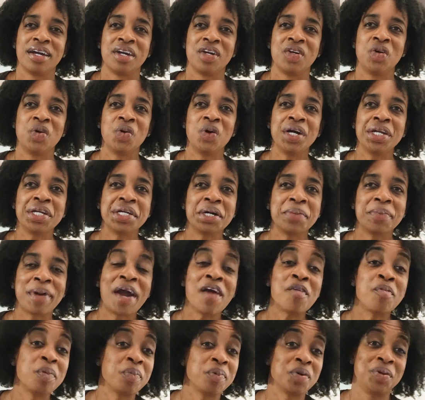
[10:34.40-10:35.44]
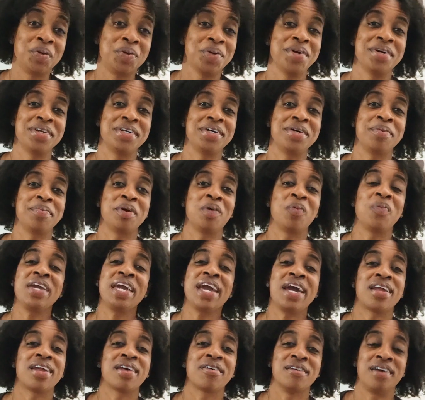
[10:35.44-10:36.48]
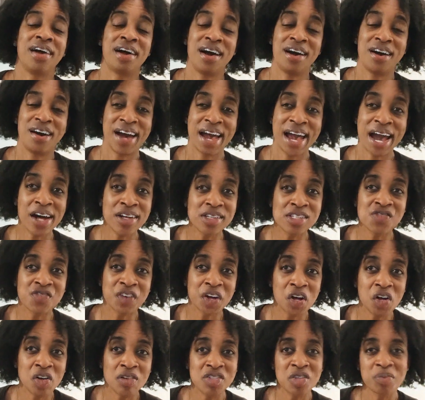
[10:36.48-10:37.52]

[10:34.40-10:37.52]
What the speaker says: growing up, I remember growing up and we had a house phone.